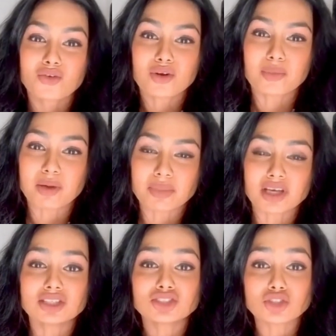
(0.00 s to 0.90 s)

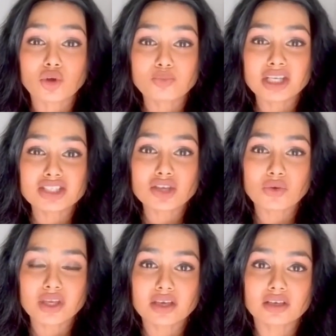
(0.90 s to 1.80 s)
Remember, don't be
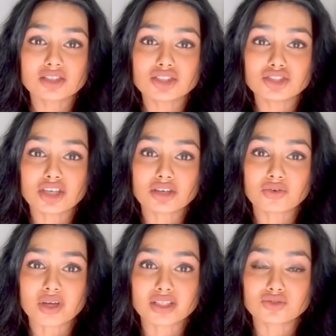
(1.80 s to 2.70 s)
so eager to
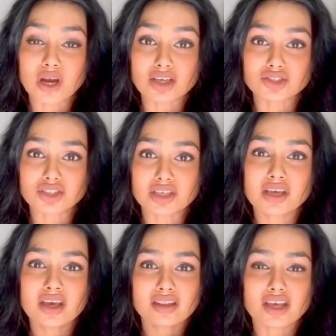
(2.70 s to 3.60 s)
generate traction
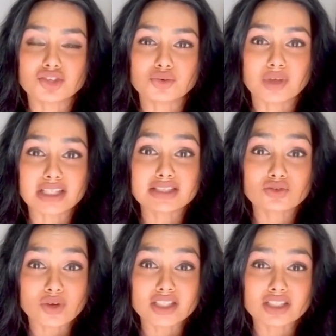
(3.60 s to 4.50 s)
that you get
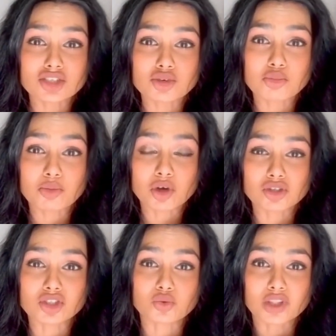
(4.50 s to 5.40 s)
straight into
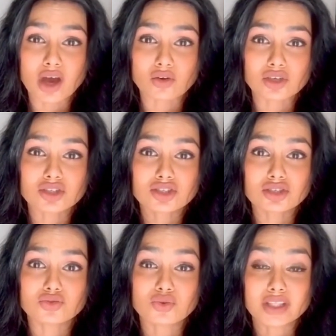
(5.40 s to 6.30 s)
promotion without
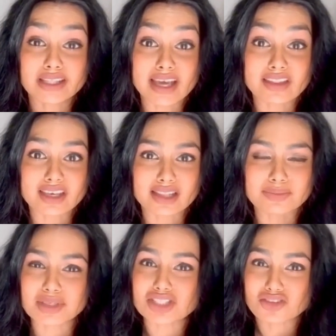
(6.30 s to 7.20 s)
considering the other
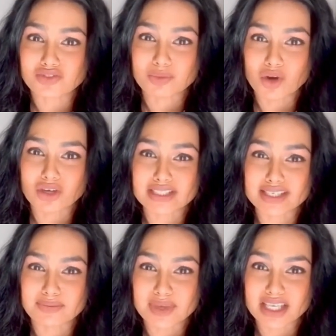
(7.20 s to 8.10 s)
elements of the marketing